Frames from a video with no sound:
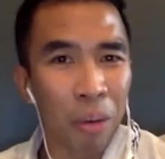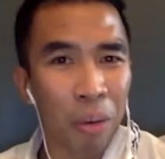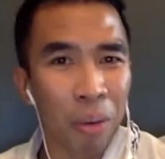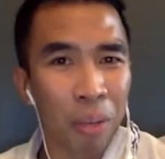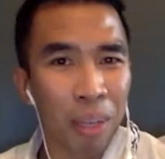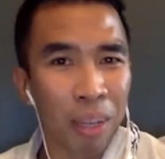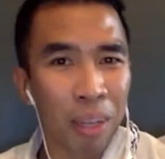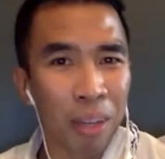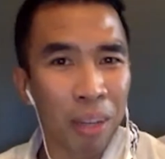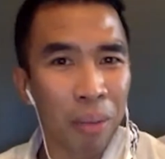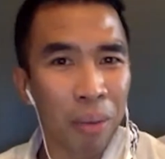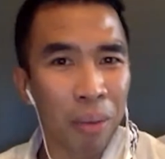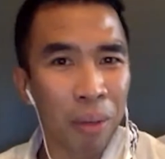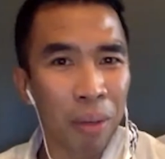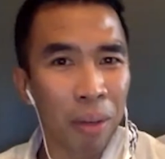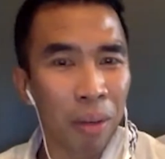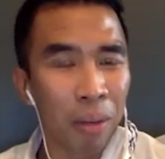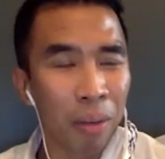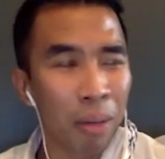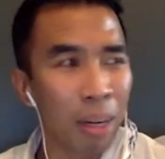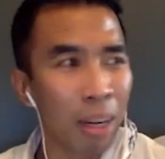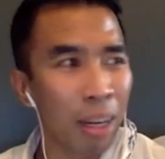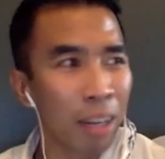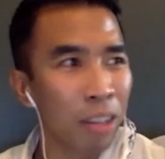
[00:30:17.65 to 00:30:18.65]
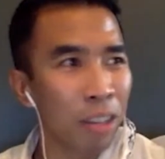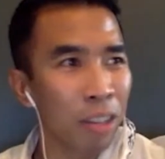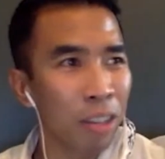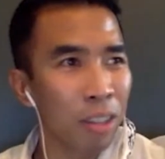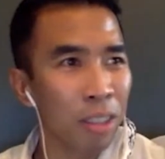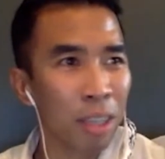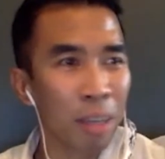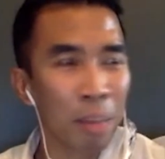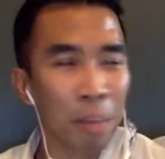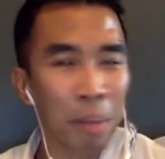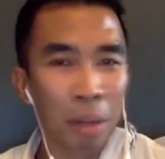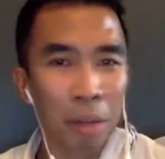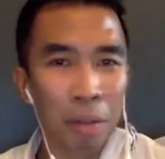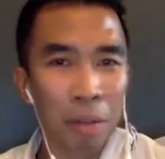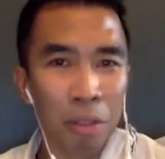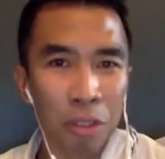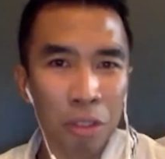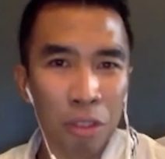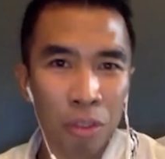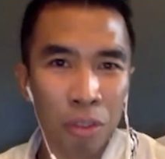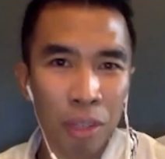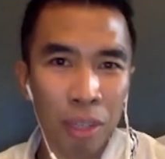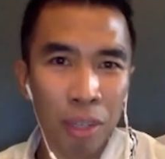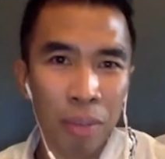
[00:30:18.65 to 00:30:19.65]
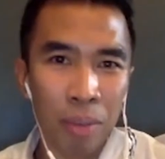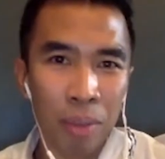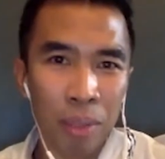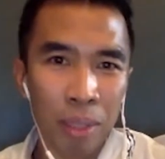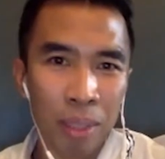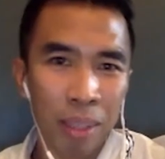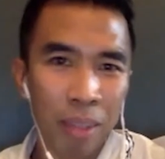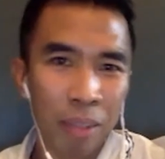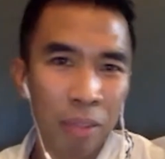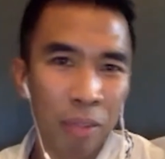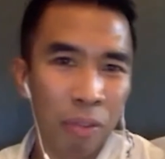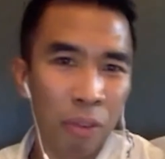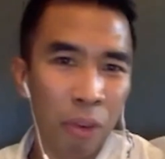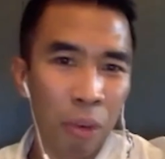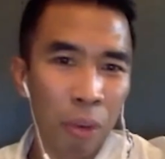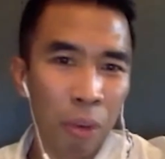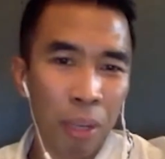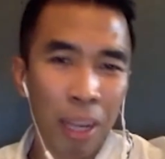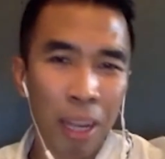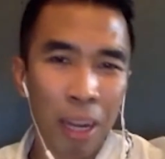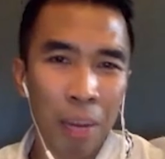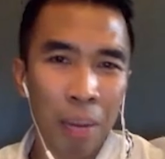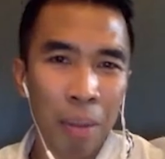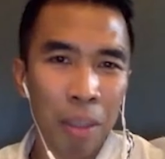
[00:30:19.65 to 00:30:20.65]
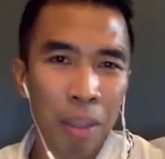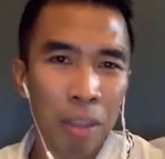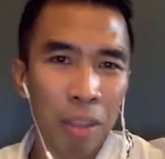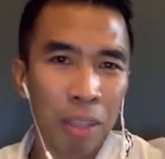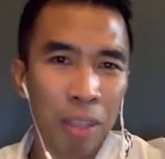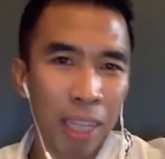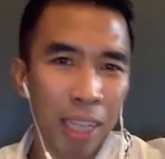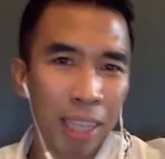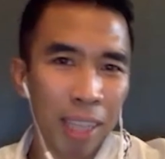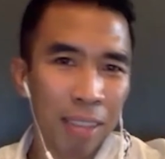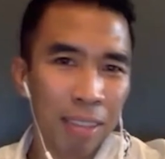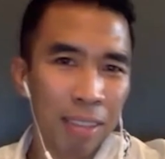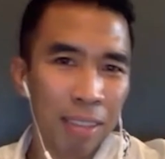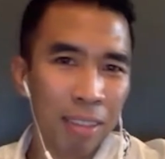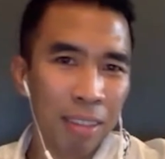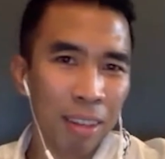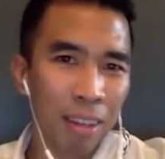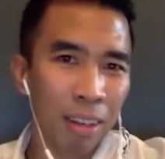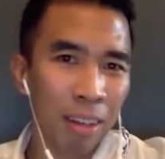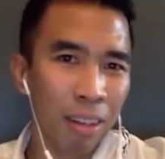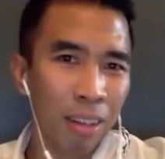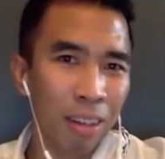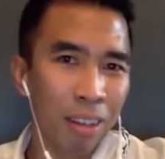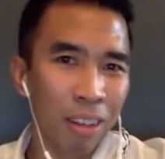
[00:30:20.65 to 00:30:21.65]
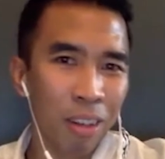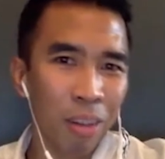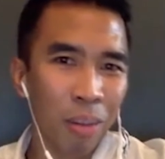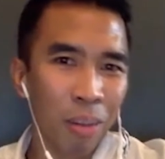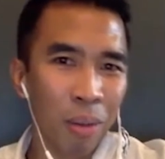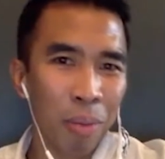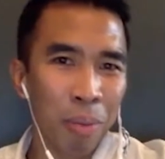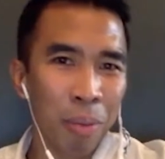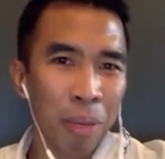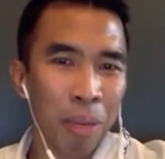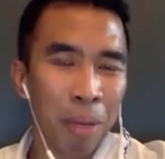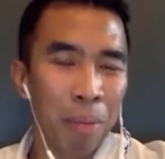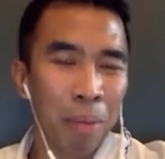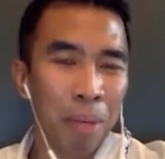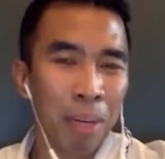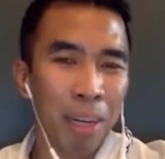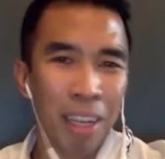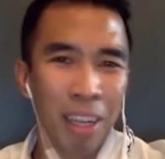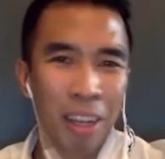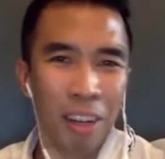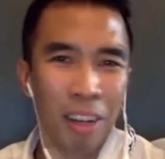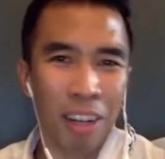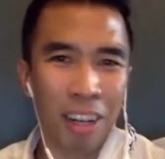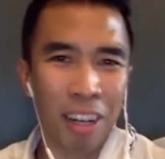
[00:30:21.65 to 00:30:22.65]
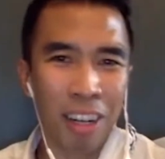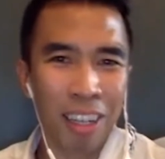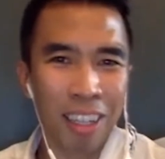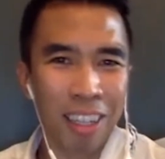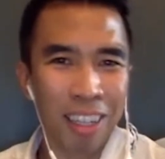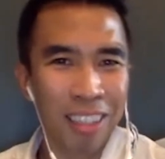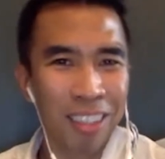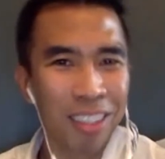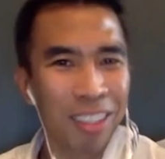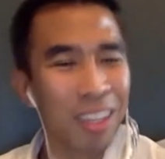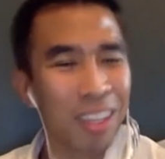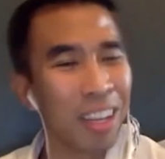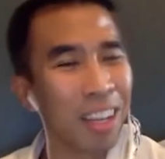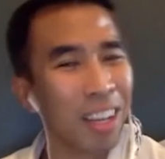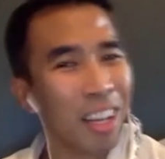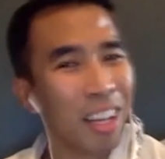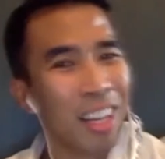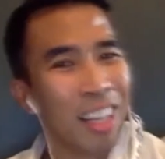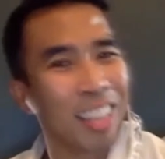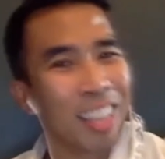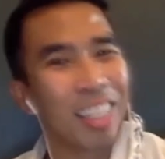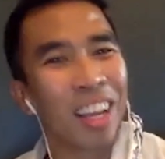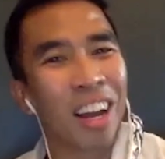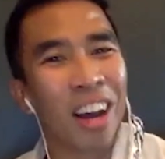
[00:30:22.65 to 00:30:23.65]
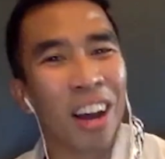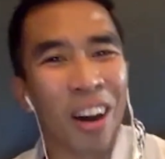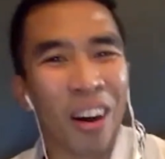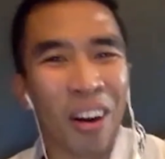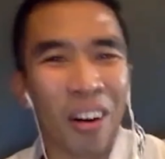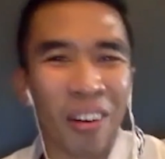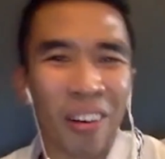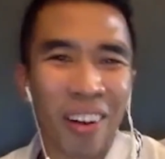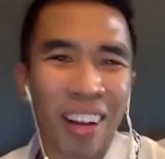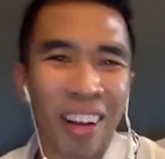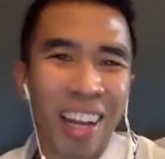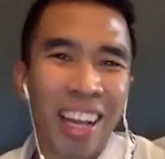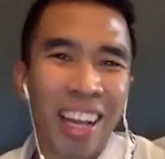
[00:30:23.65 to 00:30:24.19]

We're not just coming off the street with a phone camera trying to get this done. We paid money to go to college, so